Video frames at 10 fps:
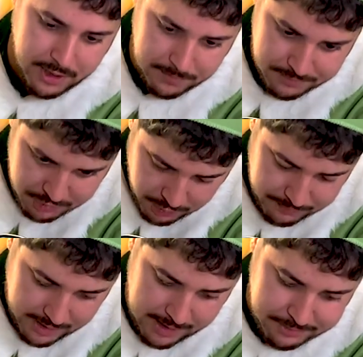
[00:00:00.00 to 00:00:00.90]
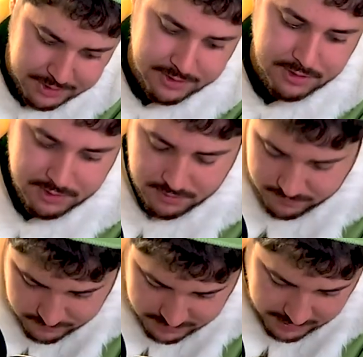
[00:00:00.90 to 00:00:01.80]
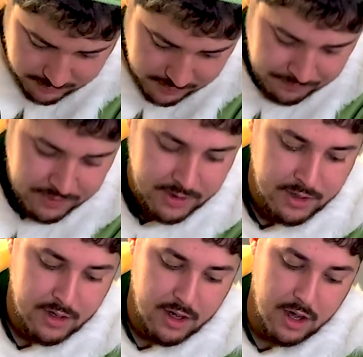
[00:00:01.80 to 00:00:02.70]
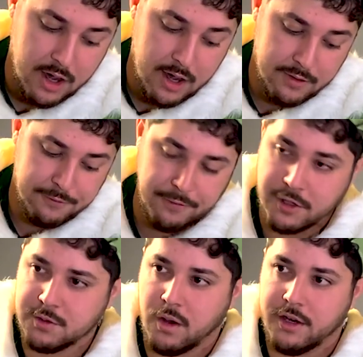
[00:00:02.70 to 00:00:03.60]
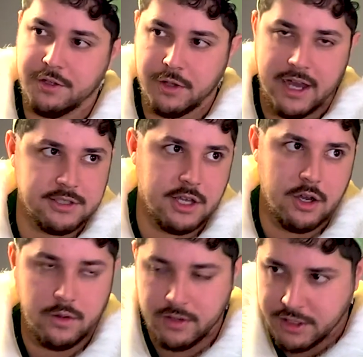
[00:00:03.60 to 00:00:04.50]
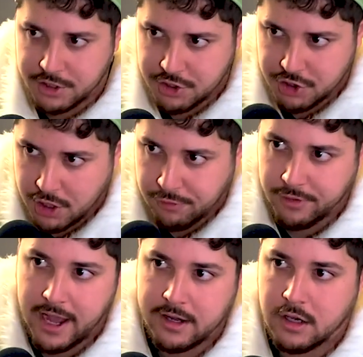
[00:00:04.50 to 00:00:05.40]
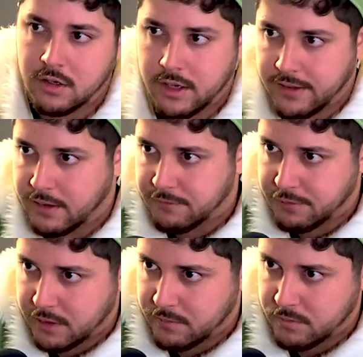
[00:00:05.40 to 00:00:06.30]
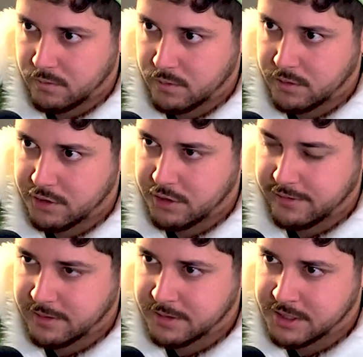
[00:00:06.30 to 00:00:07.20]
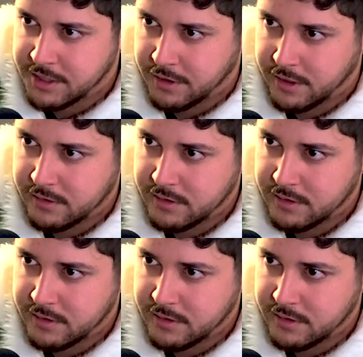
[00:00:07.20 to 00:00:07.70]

streaming options, etc. First one, you guys know it's Joe Flacco, and then Did you have something to say or no?